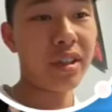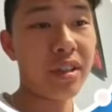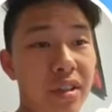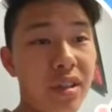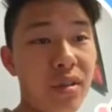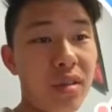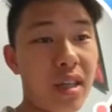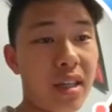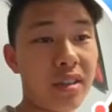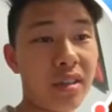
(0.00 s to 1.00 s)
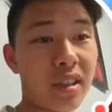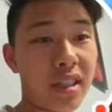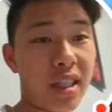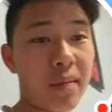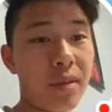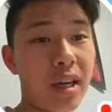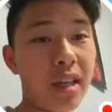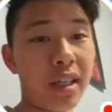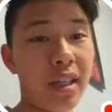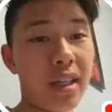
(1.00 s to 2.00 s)
so as long as I keep
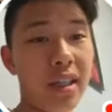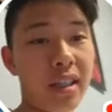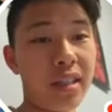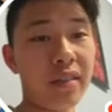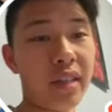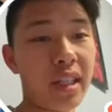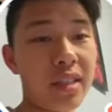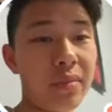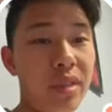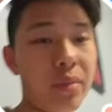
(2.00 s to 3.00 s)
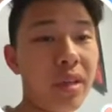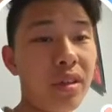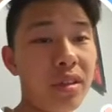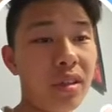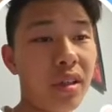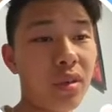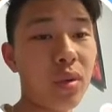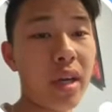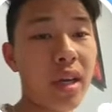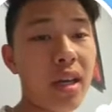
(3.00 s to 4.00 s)
grinding, and if I get some new medals along the
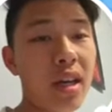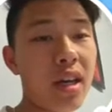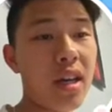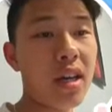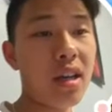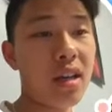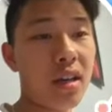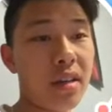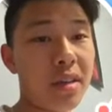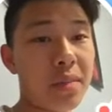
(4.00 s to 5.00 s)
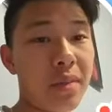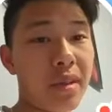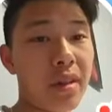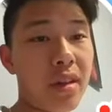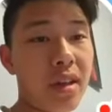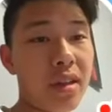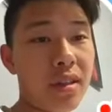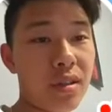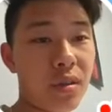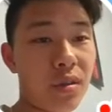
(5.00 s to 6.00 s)
way this month.
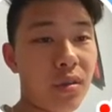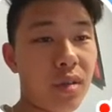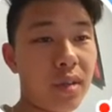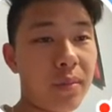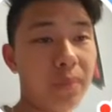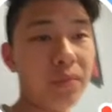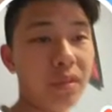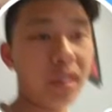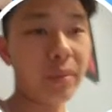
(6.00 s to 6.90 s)
So let me